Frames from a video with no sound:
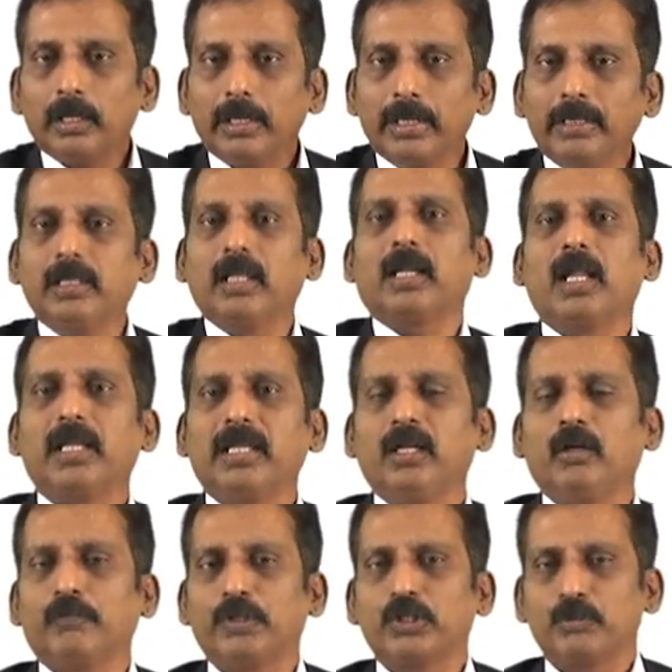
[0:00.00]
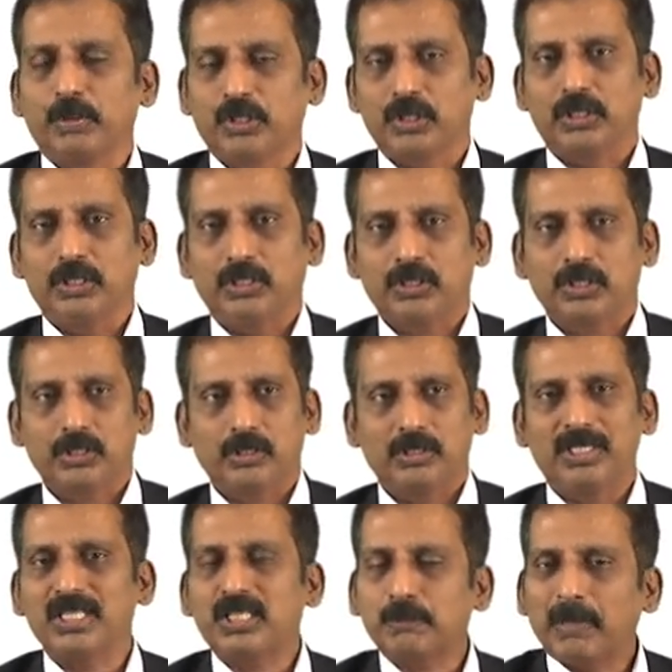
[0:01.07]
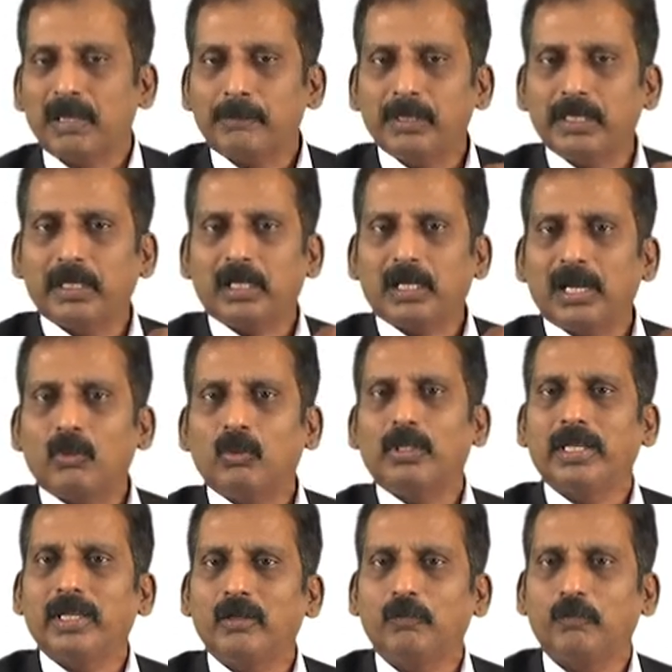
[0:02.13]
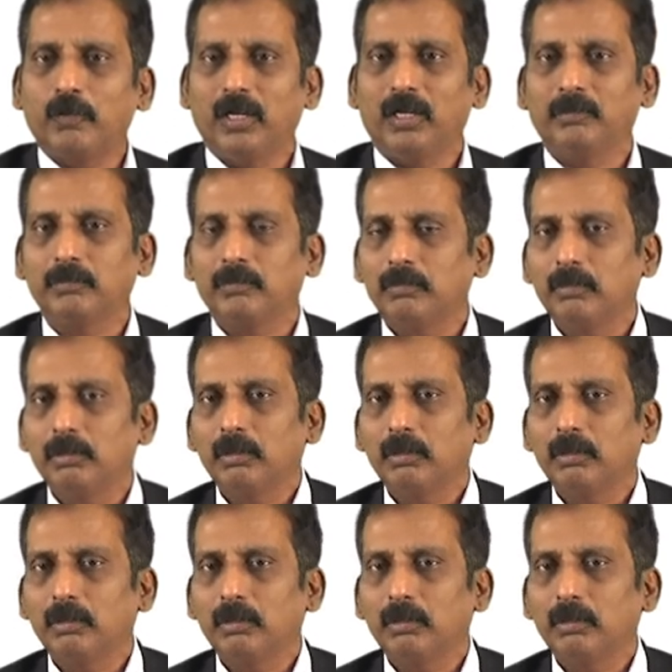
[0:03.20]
In the running of its business, this public accounting firm